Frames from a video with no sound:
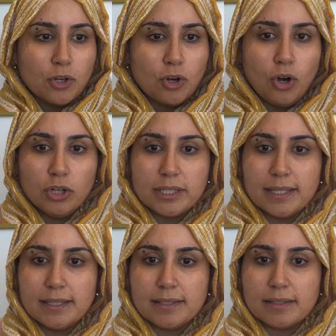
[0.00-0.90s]
God
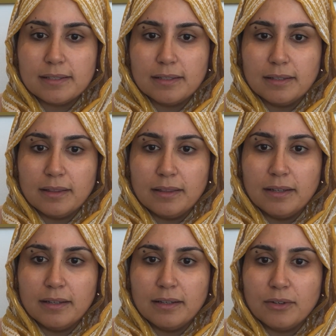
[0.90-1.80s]
is
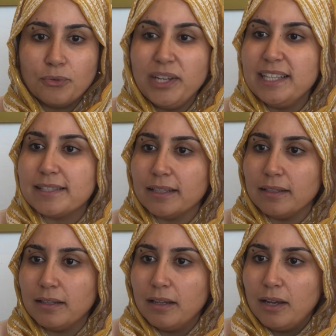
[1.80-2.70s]
the reason
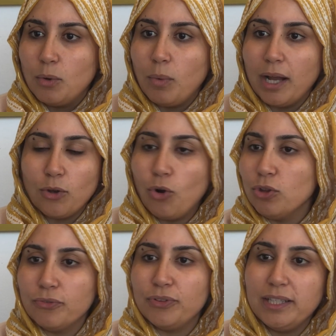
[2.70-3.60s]
why all
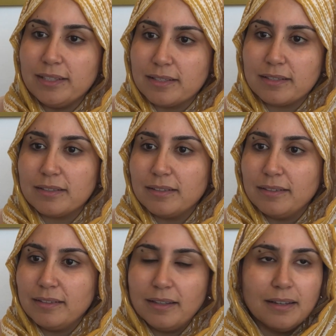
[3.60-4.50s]
of these
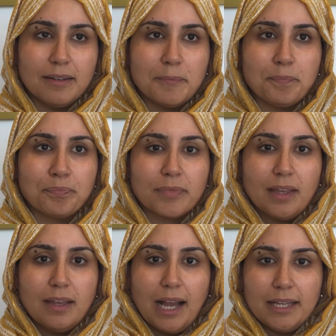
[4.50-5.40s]

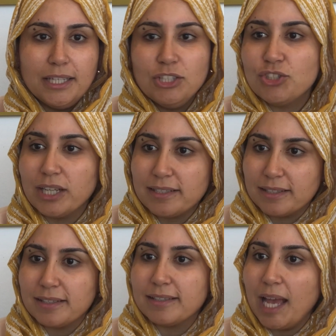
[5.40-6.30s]

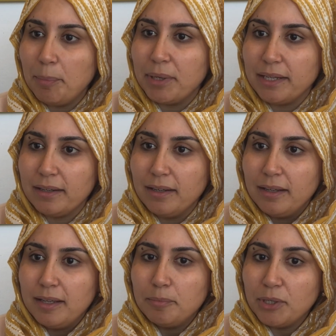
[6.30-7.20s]
injustices happen,
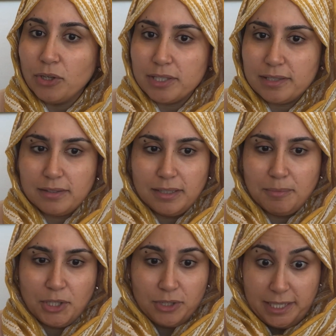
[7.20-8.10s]
because
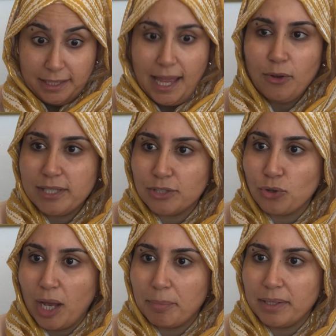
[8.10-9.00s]
He allows it to
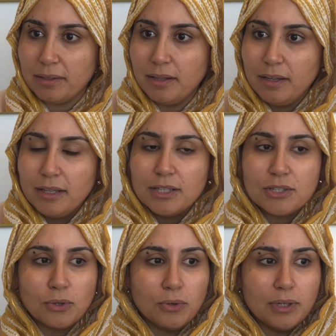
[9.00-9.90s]
happen.
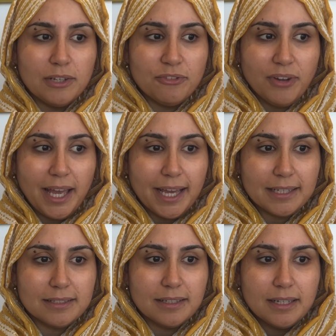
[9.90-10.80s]
So in
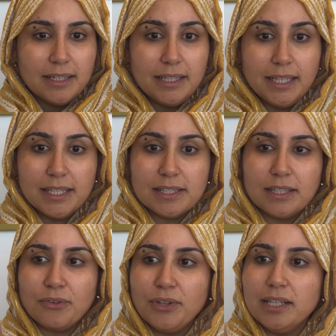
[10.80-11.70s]
fact, He is
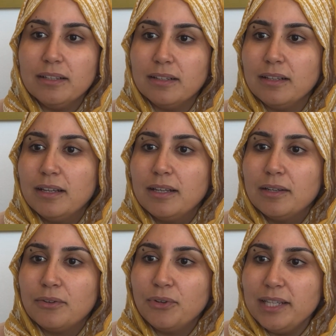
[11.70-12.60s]
the real
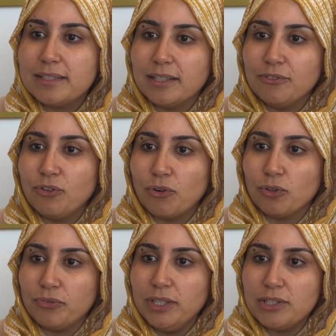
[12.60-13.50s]
reason for all of it.